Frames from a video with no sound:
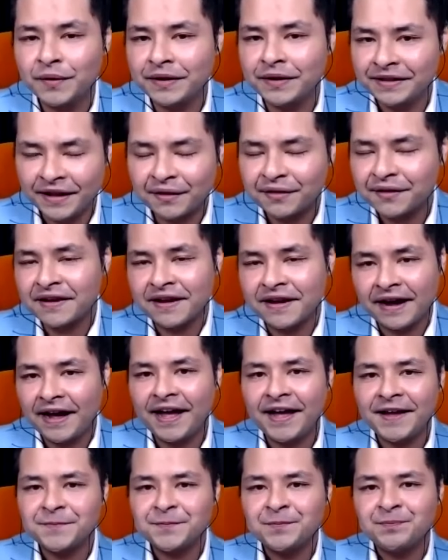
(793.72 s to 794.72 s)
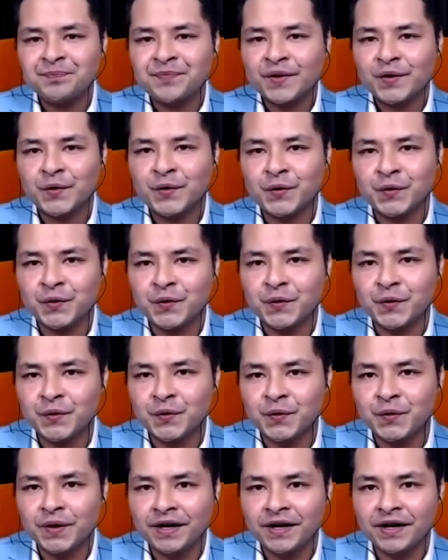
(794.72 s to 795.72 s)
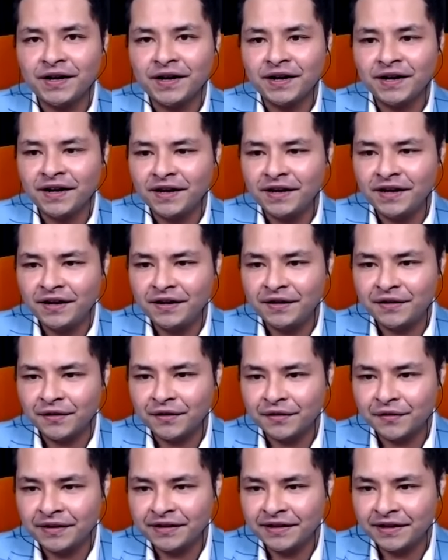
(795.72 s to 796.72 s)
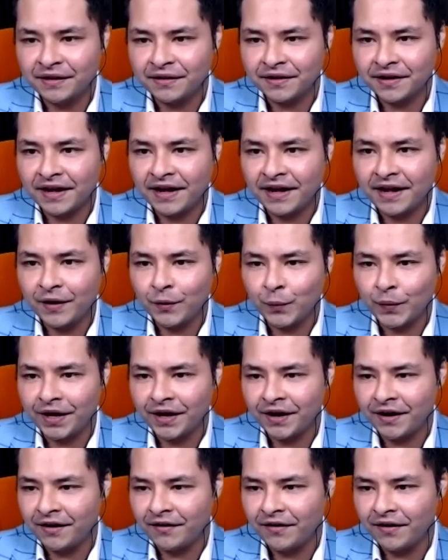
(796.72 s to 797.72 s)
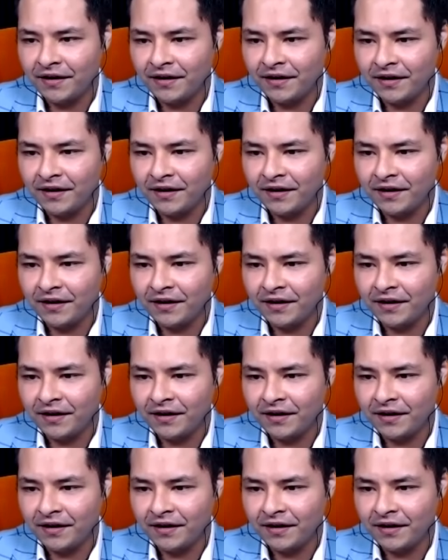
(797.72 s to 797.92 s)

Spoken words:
another guy who is also another guy where